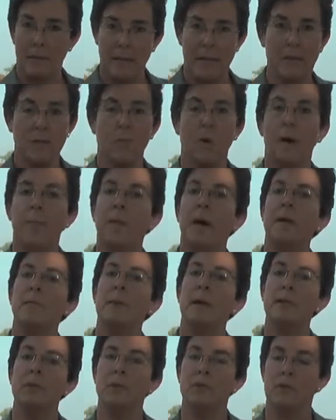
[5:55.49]
that's why my
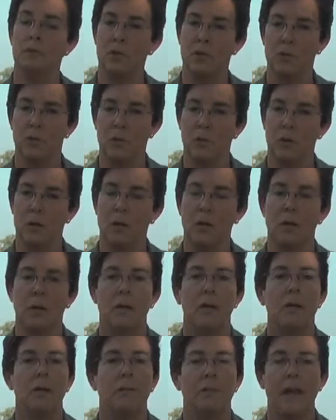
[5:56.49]
muscles are sore.
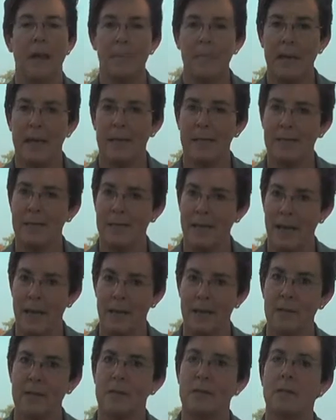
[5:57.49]
That makes
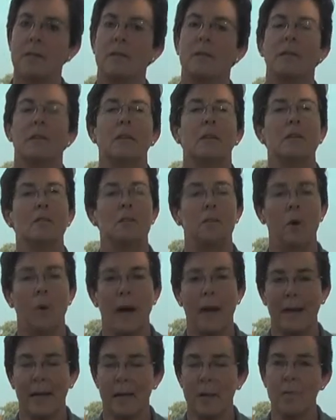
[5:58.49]
sense, so
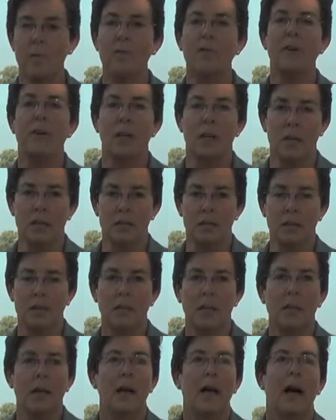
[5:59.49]
I can move on.
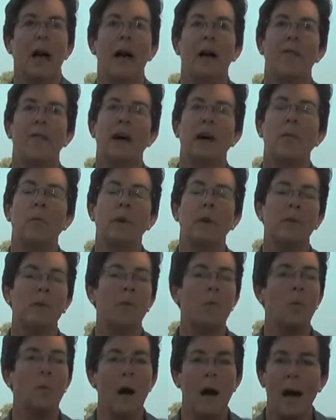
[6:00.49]
If I
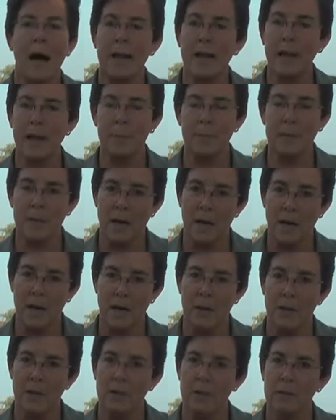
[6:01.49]
wonder why I'm
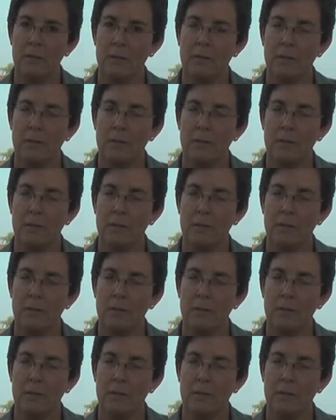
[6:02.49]
tired,